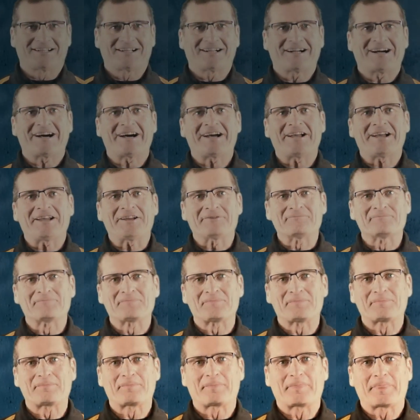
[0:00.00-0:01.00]
Hi,
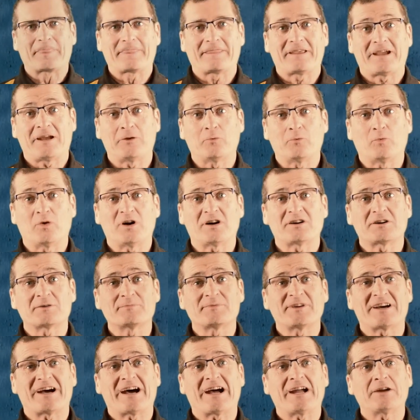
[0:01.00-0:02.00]
and welcome
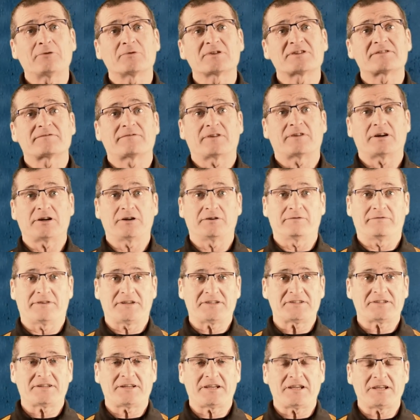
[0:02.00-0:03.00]
to Iris Fire
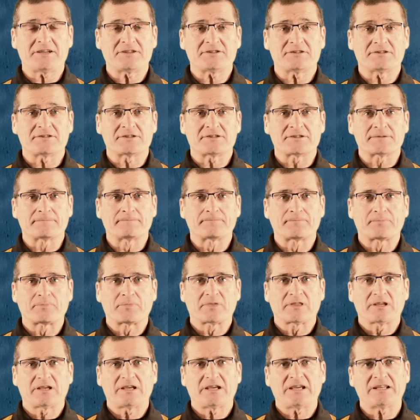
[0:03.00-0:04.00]
Investigations.
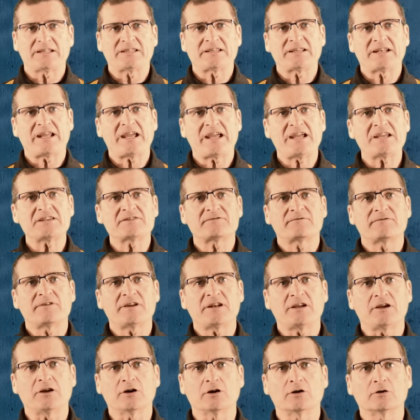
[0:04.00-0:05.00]
In today's
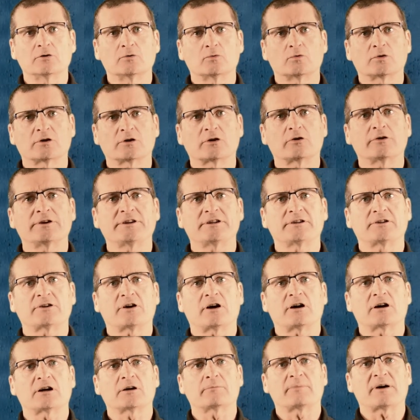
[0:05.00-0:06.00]
video, we're going to
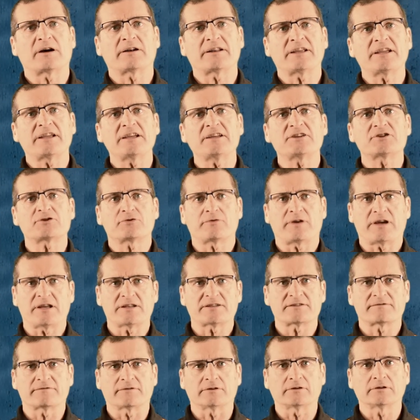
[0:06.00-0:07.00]
talk about heat
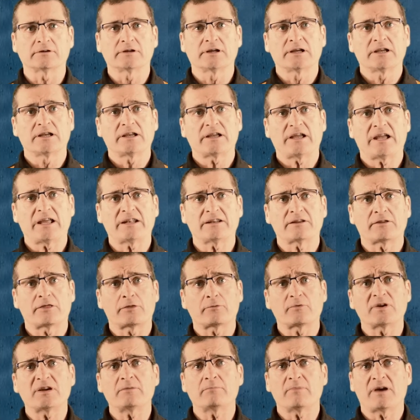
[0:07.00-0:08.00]
transfer and the
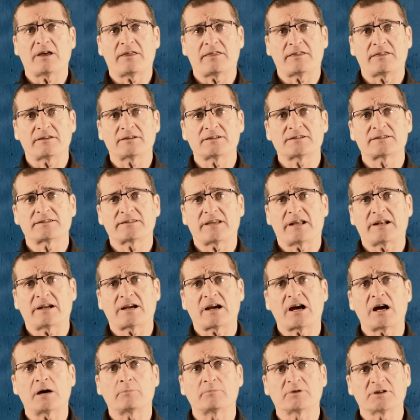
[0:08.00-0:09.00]
three methods that
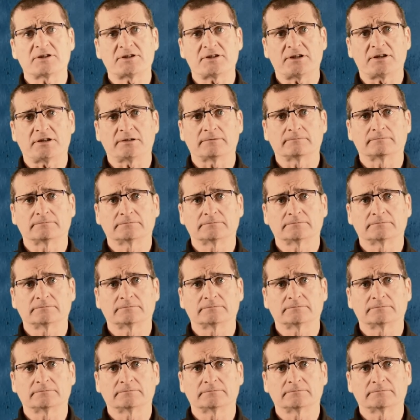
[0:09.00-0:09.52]
accomplish it.